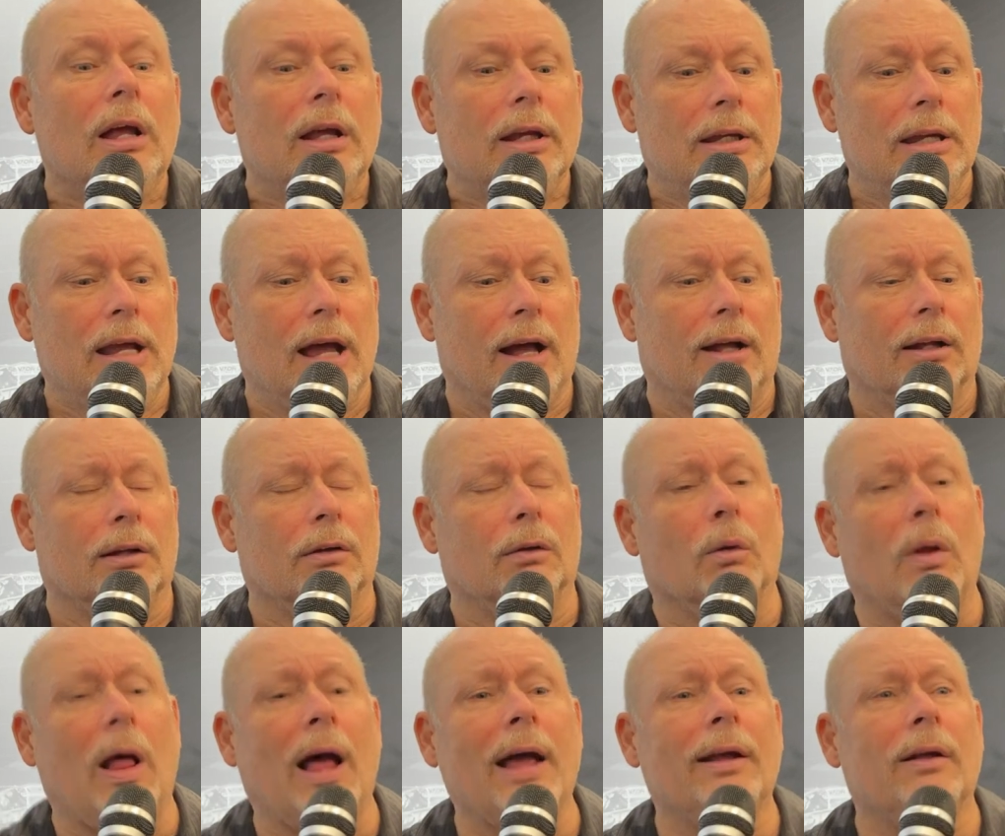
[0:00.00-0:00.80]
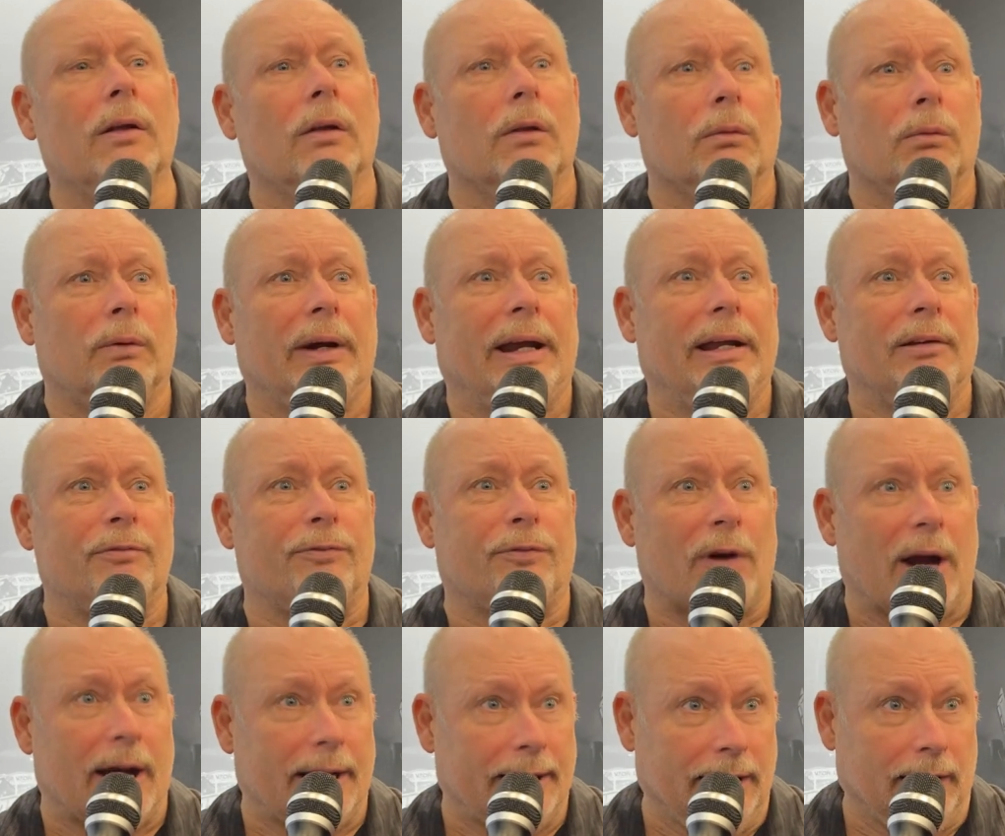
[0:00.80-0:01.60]
Yeah, Lyle ran
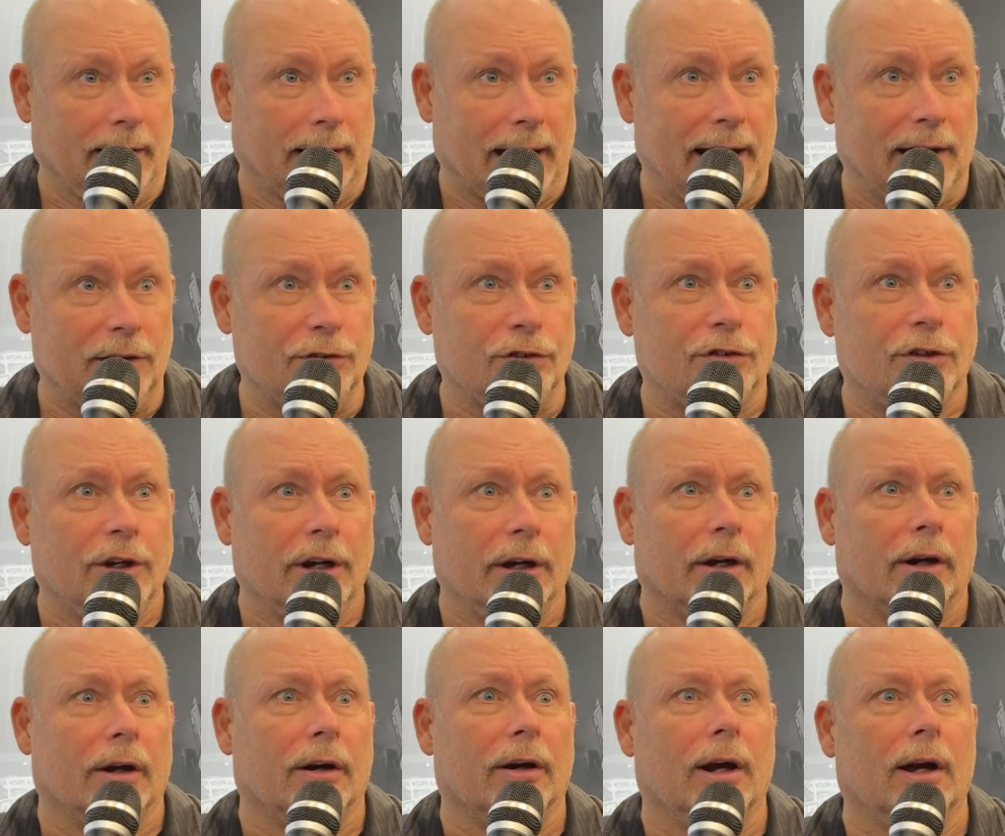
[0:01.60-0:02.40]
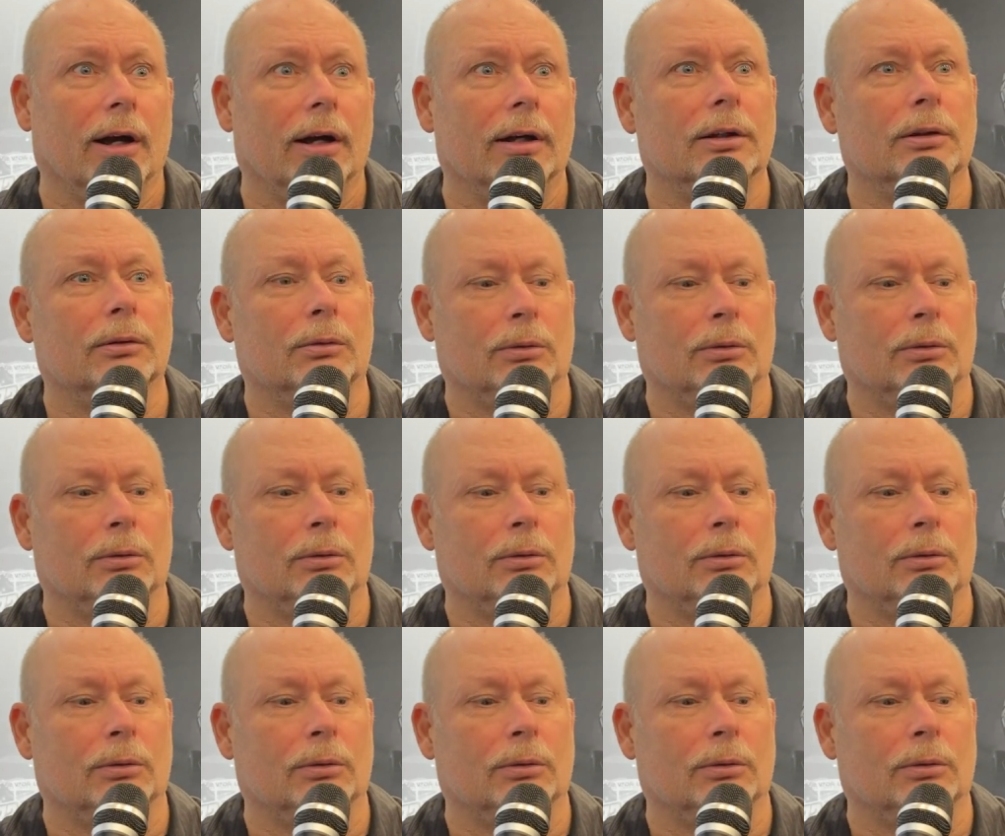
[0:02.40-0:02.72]
Friday last year.